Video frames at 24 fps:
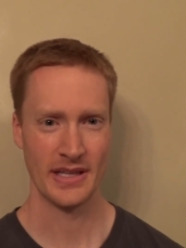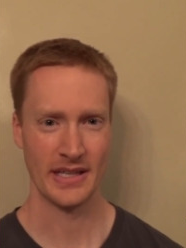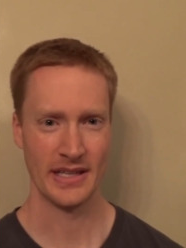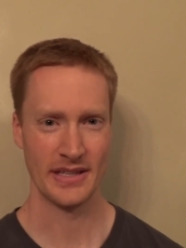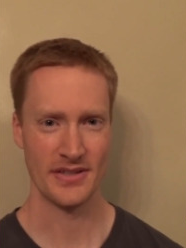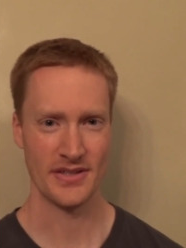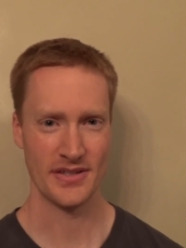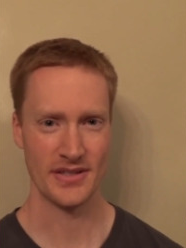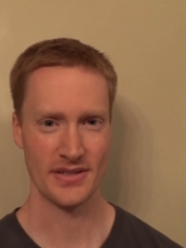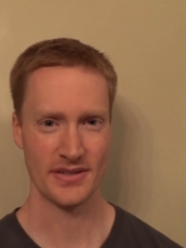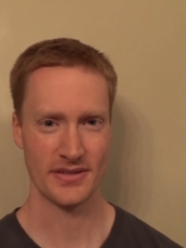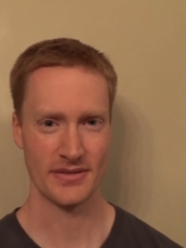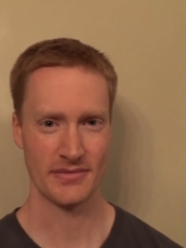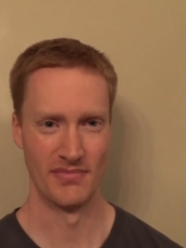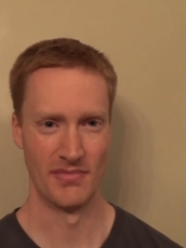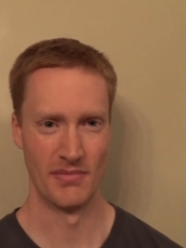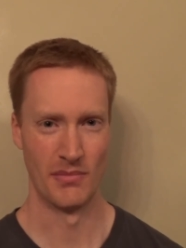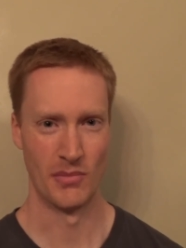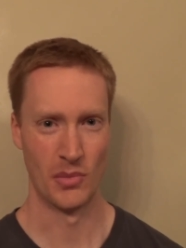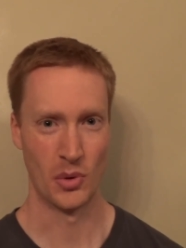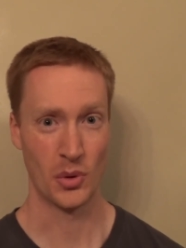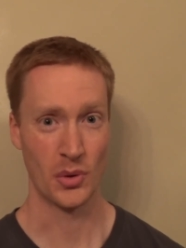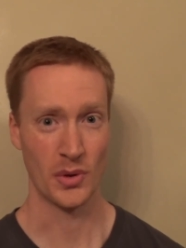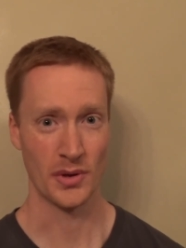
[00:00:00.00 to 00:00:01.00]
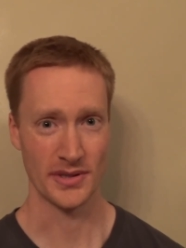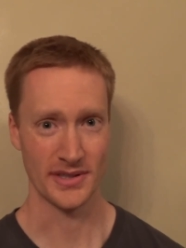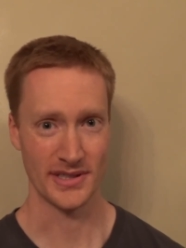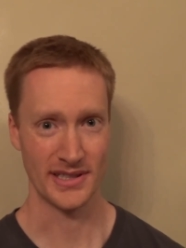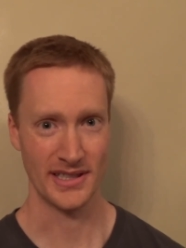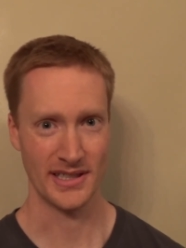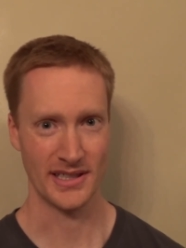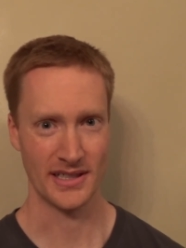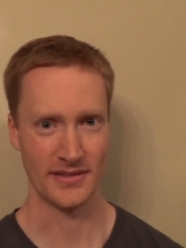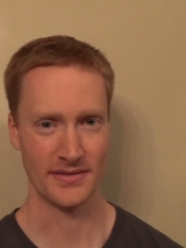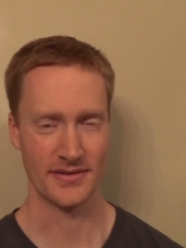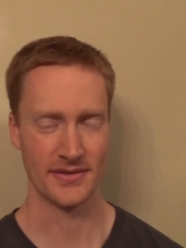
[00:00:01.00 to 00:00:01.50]
It's just more
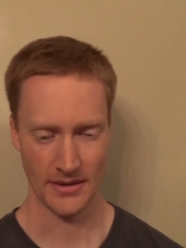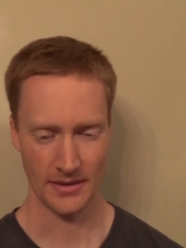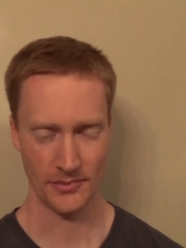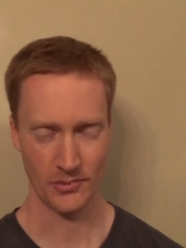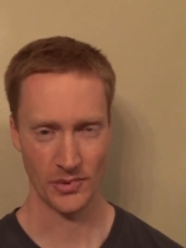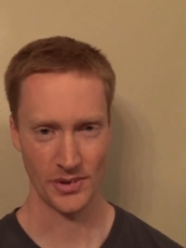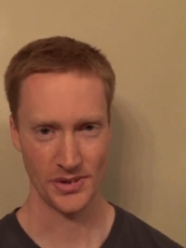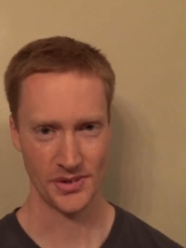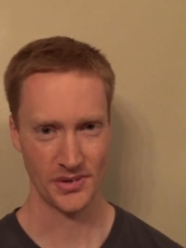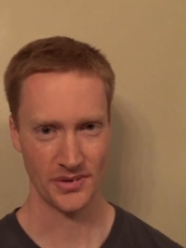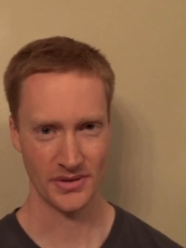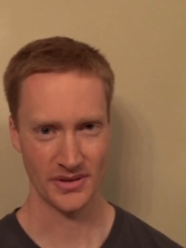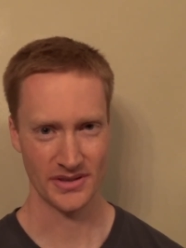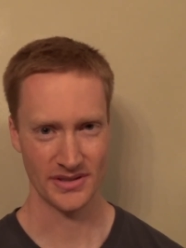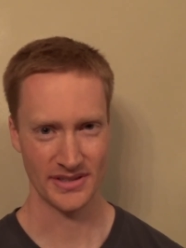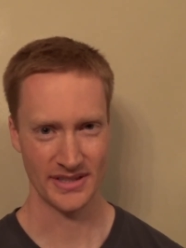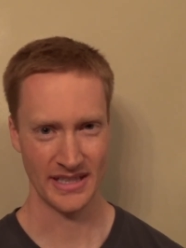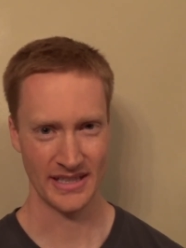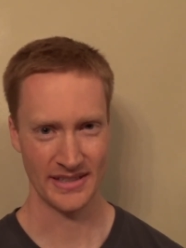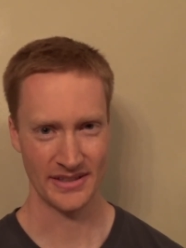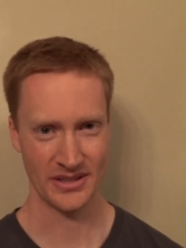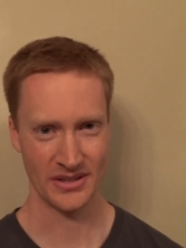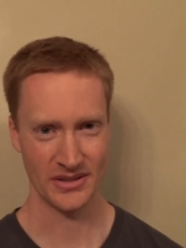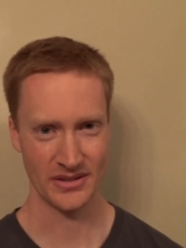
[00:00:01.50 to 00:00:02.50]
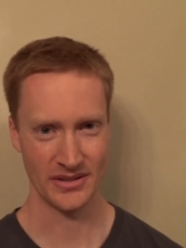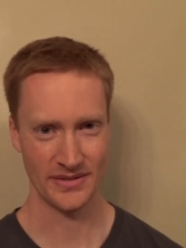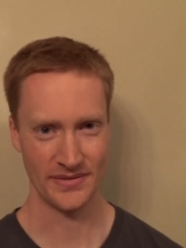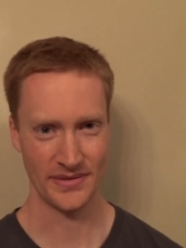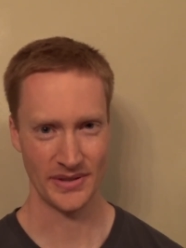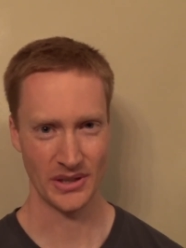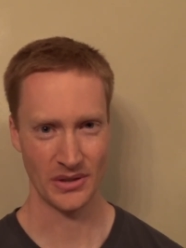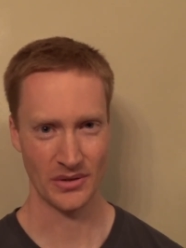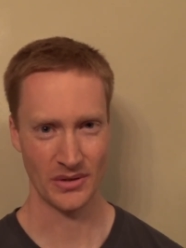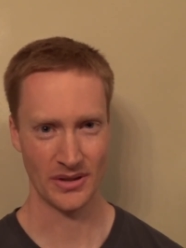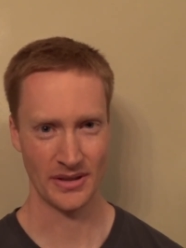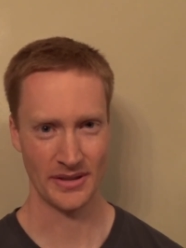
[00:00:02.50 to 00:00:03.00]
stuff. Once you understand those,
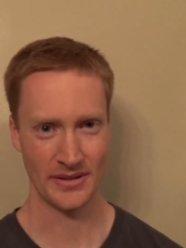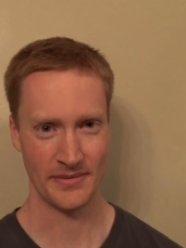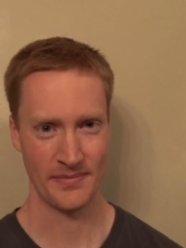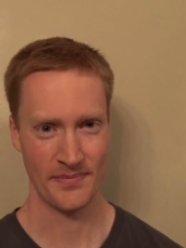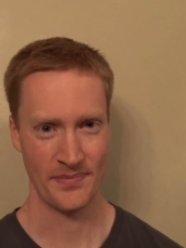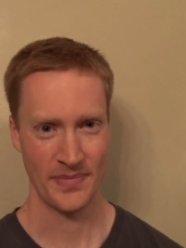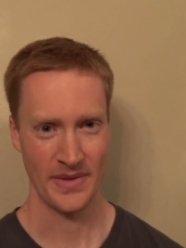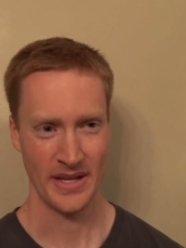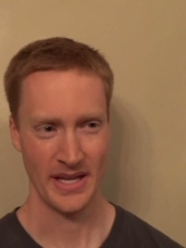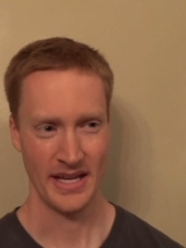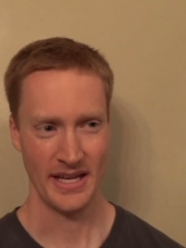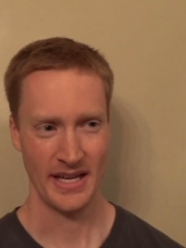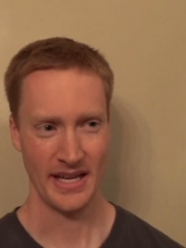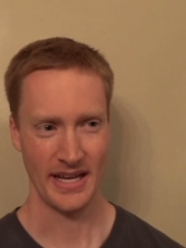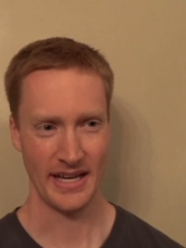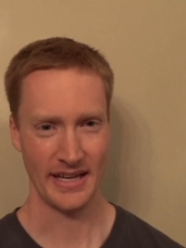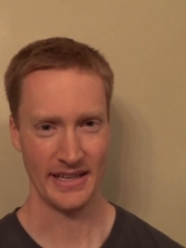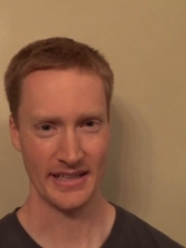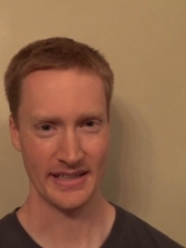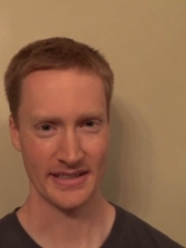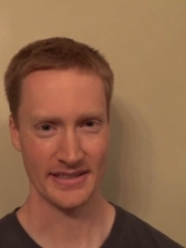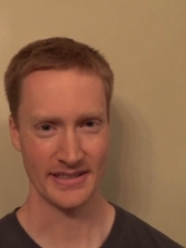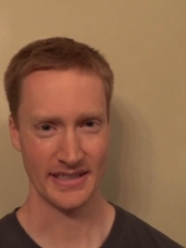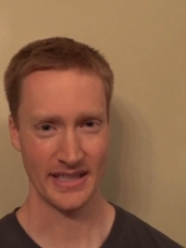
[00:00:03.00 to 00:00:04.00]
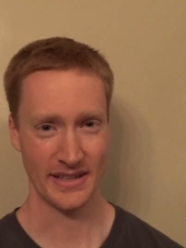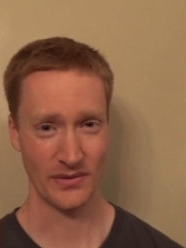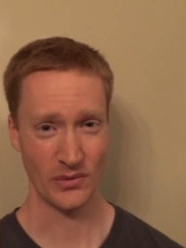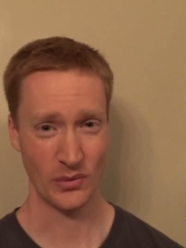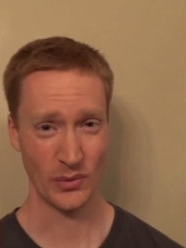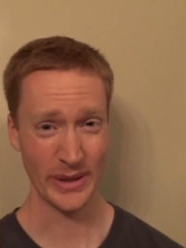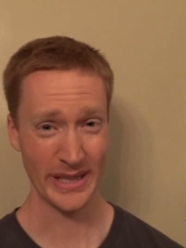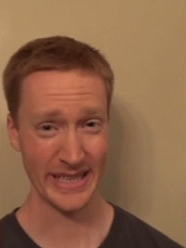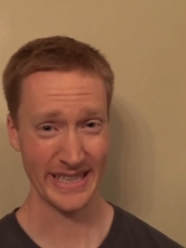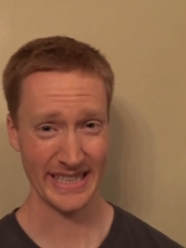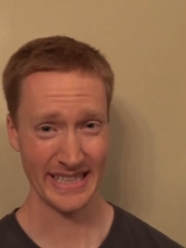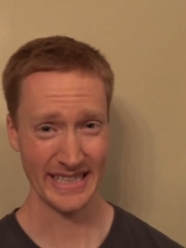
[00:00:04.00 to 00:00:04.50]
if you go on NES Dev
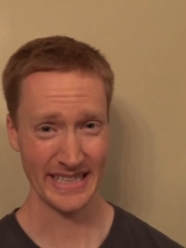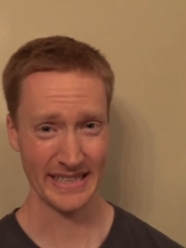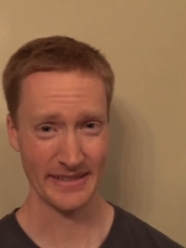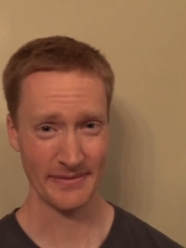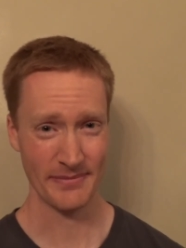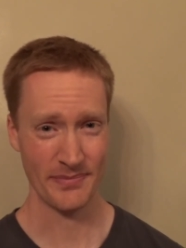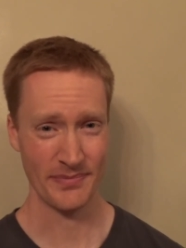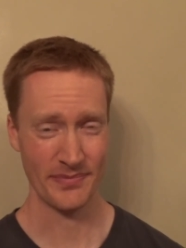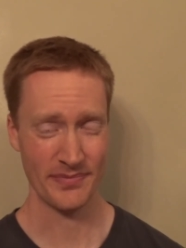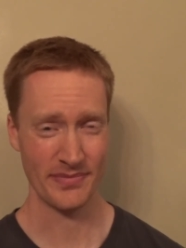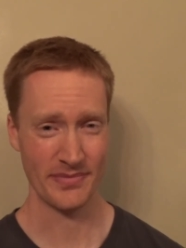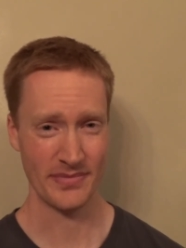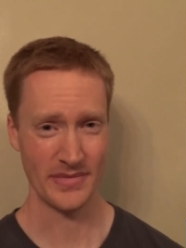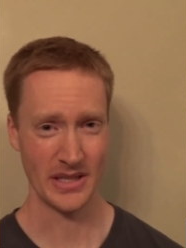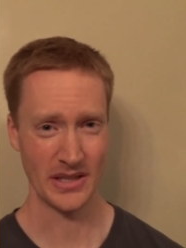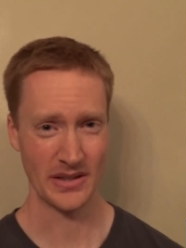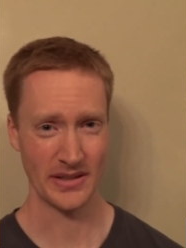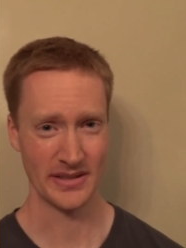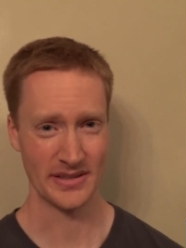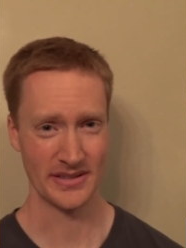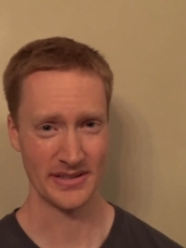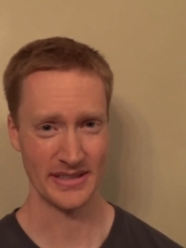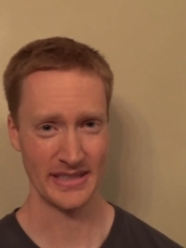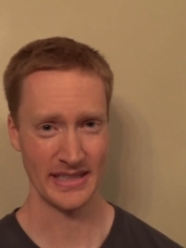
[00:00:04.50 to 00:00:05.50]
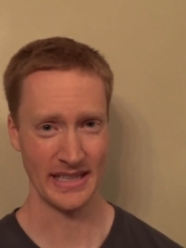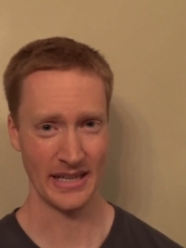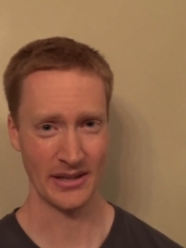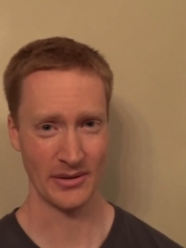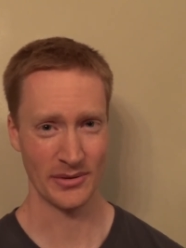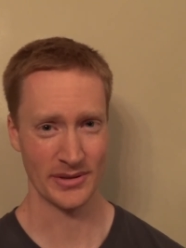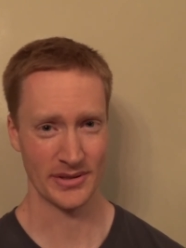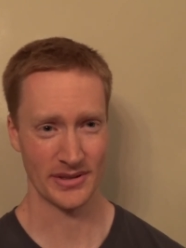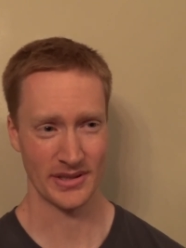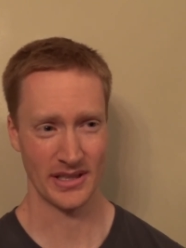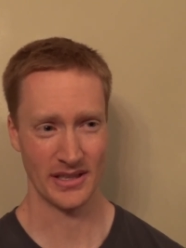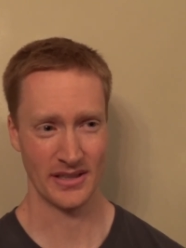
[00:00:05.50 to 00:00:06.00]
Wiki, you can see
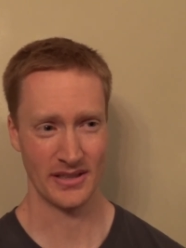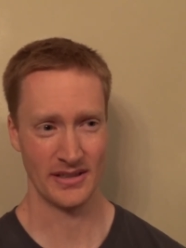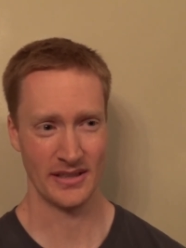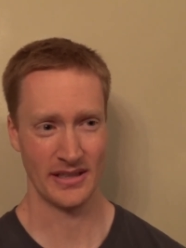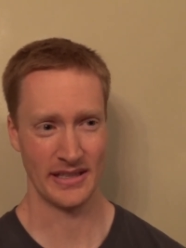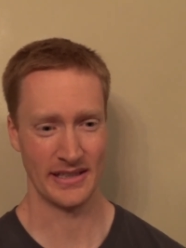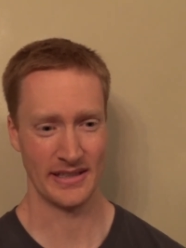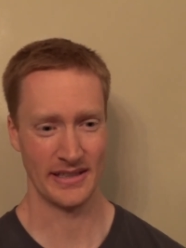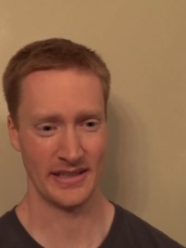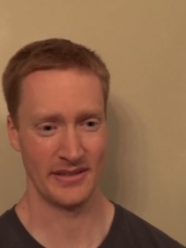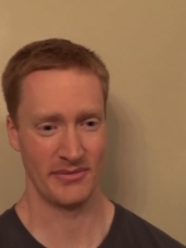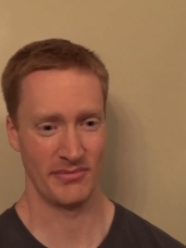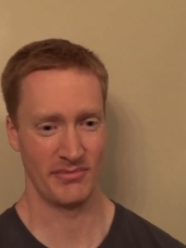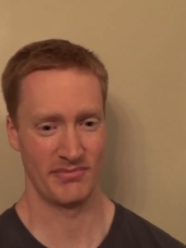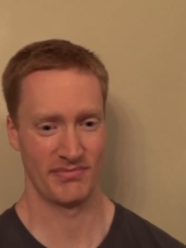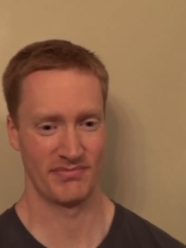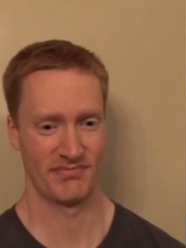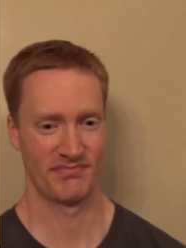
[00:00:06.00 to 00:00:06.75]
how it's done, and